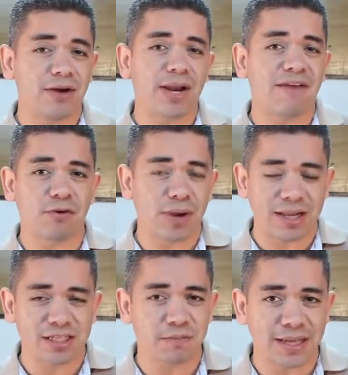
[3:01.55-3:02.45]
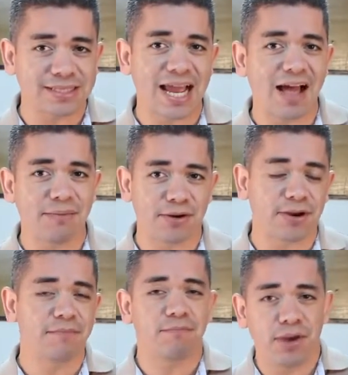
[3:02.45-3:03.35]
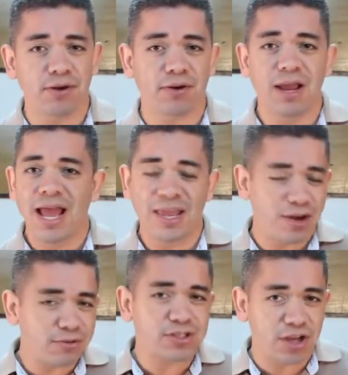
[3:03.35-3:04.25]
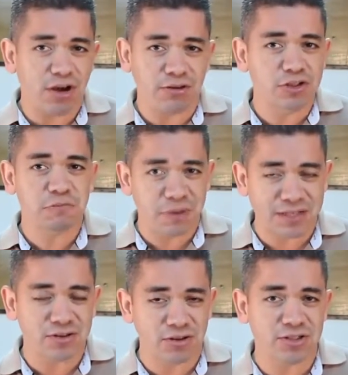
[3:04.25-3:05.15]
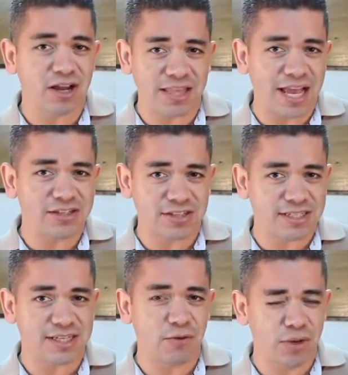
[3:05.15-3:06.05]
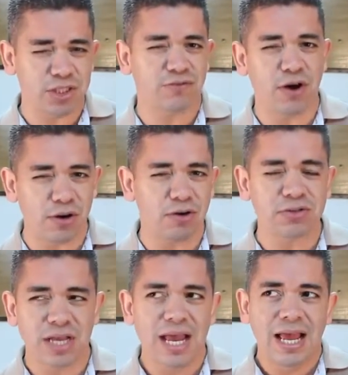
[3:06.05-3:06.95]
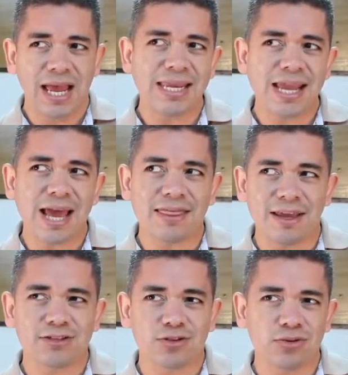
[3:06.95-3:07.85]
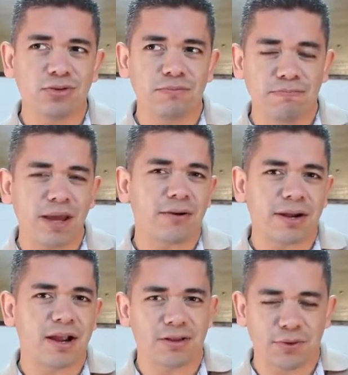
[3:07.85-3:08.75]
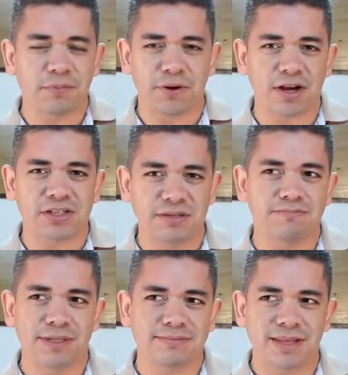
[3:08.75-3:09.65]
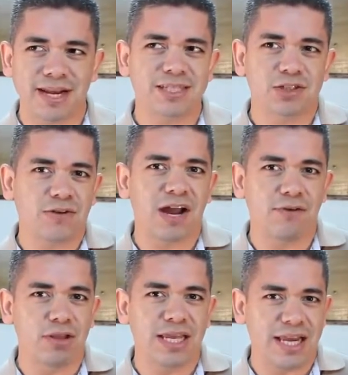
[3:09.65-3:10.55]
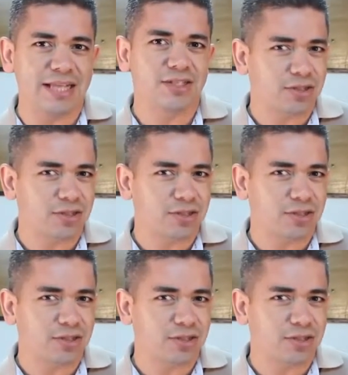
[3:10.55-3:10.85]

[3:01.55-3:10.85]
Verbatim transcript: don't have a Retina display tablet or computer, and you don't see all those pixels on the HTC One's photos. And yeah, they do better in color reproduction, but the Nexus 5 only needs